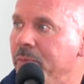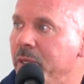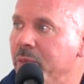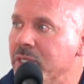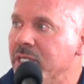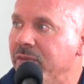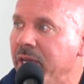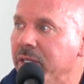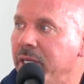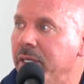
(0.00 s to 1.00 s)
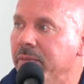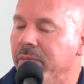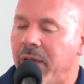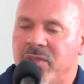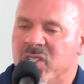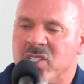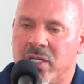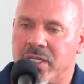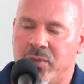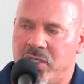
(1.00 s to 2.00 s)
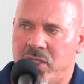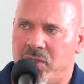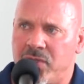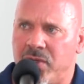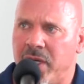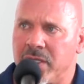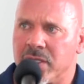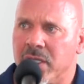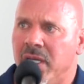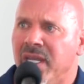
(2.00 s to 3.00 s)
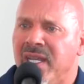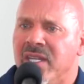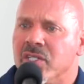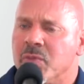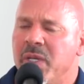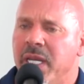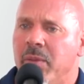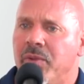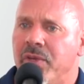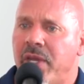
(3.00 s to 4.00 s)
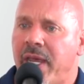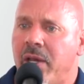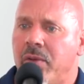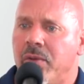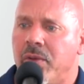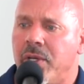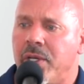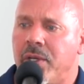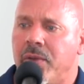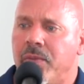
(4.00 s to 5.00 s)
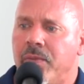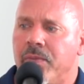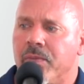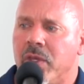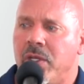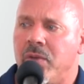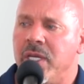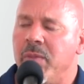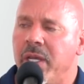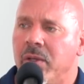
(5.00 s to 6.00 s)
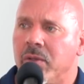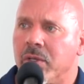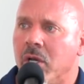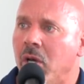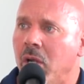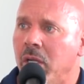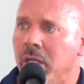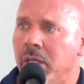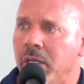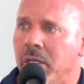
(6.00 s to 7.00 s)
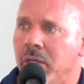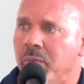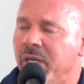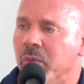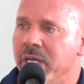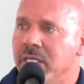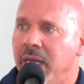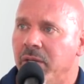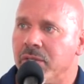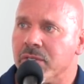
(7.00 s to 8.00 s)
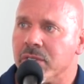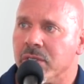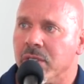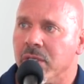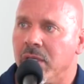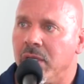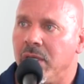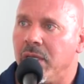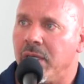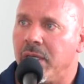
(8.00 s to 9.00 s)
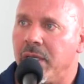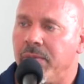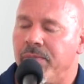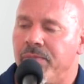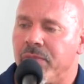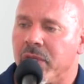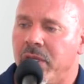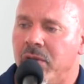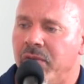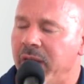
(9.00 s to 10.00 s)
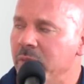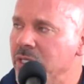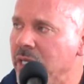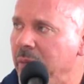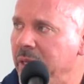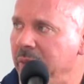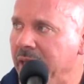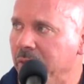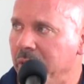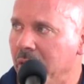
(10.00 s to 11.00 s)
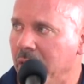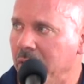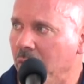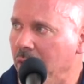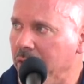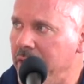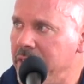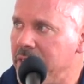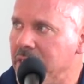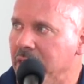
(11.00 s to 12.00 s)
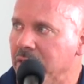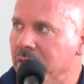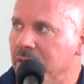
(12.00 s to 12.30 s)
You put stuff out there. Obviously, Shark Tank was huge for us. Just being able to now, you know, email or call big retailers, you know, Vitamin Shop, Bed Bath & Beyond, Walgreens, et cetera.